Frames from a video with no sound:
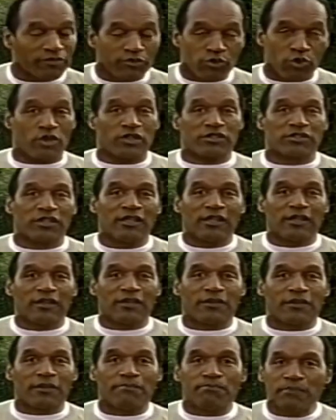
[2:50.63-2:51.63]
And of course,
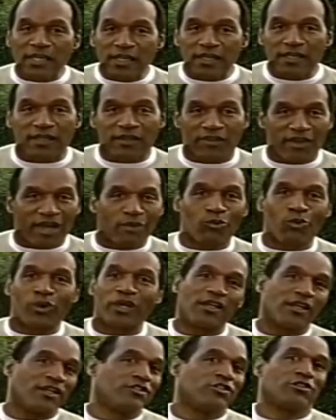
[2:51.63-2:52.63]
the media that
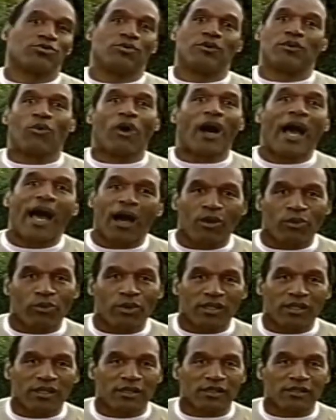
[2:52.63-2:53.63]
weekend just went wild
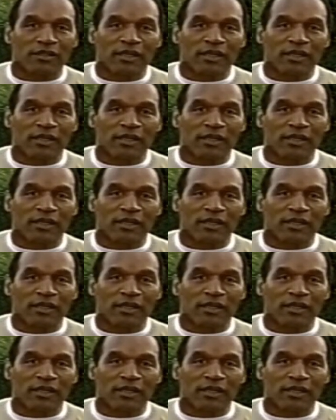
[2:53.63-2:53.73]
with it,